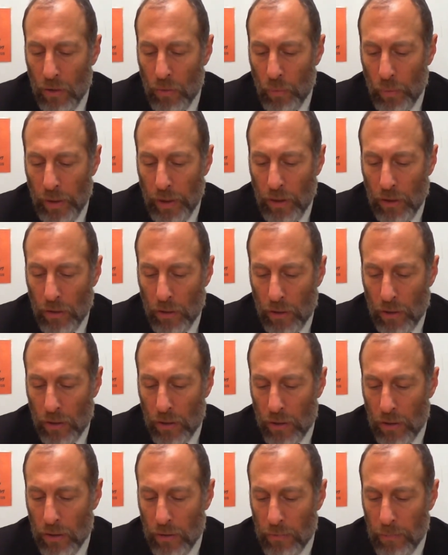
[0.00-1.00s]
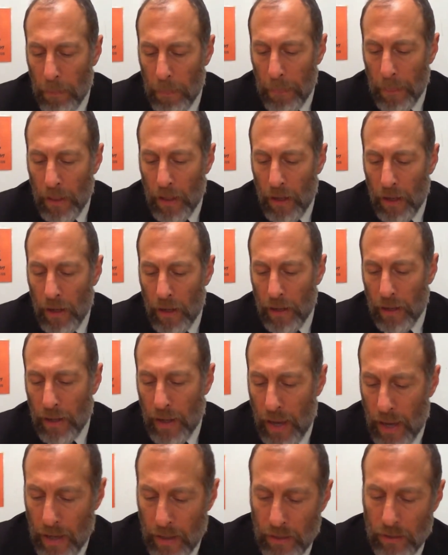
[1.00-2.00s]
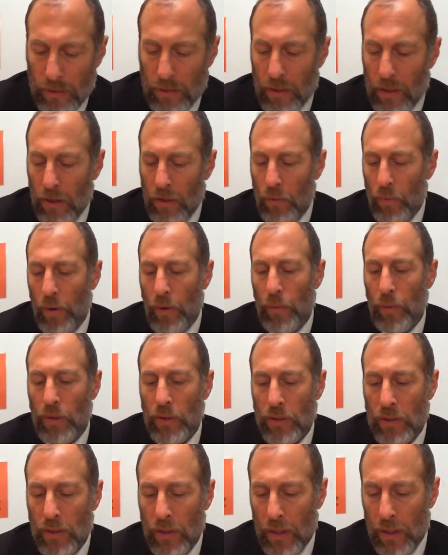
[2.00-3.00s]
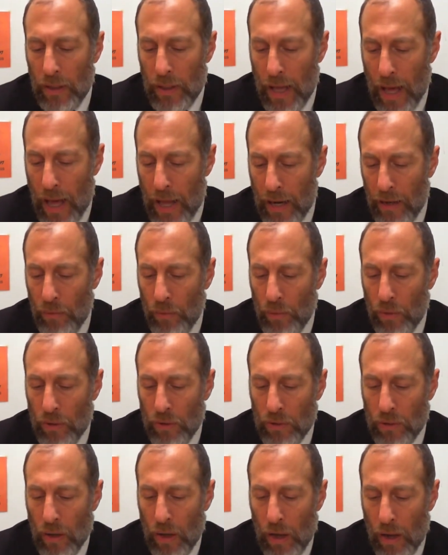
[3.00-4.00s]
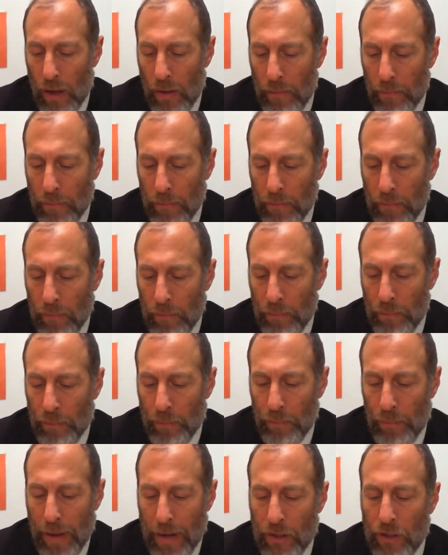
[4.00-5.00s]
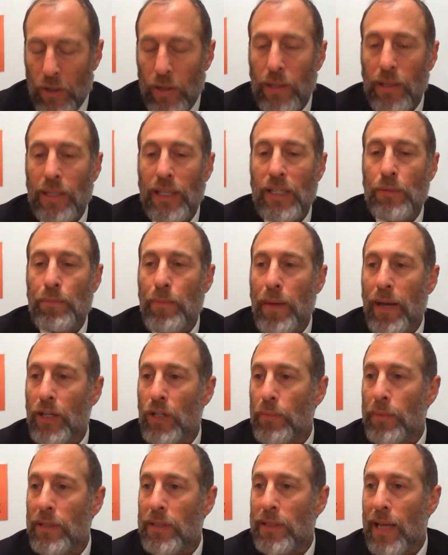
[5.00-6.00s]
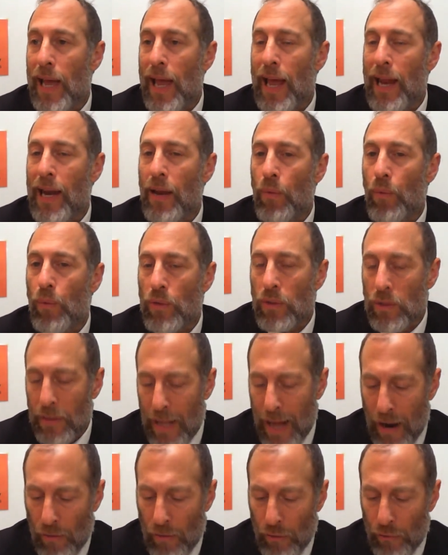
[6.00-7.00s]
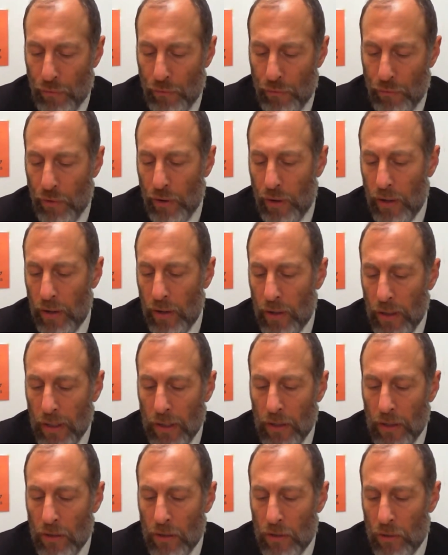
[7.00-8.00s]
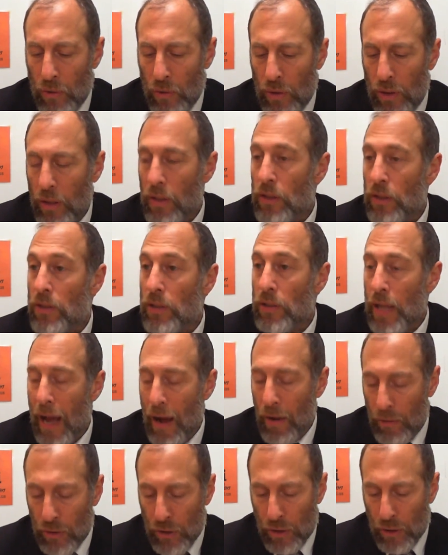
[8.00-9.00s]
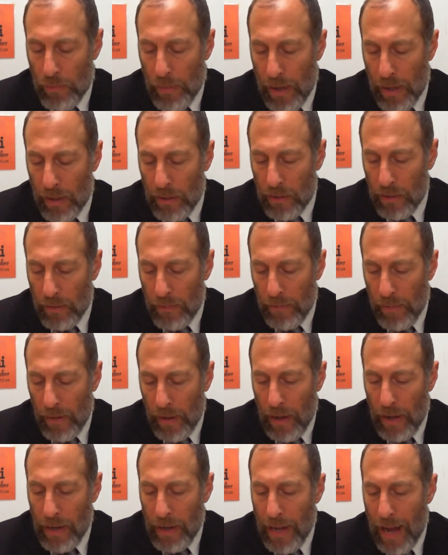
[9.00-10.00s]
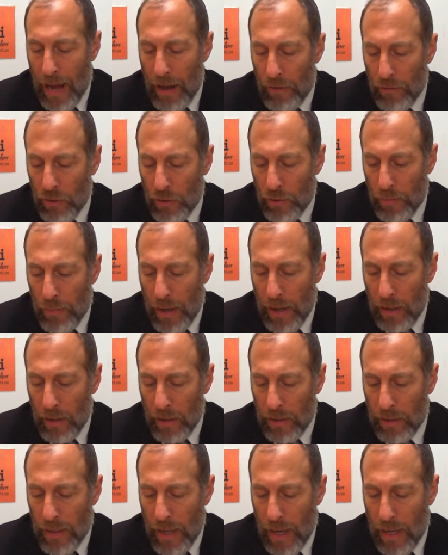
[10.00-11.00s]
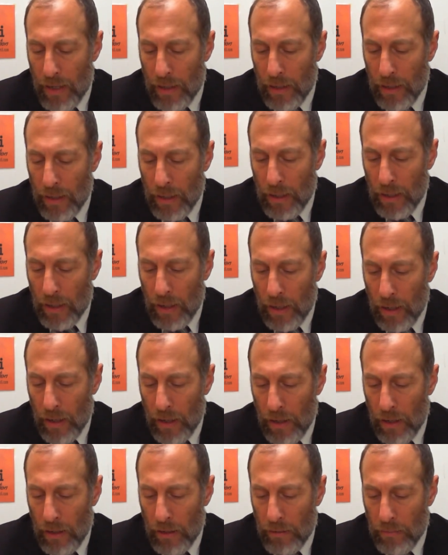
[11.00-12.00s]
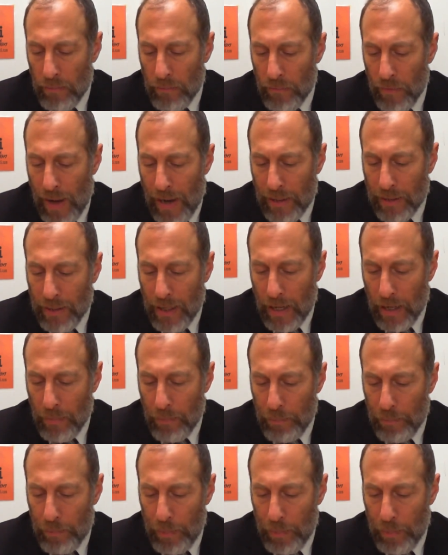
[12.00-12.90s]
We learned case where we see that it was mentioning these measurements, and it was not referring to these outer cement, any outer cement. It said, Baktani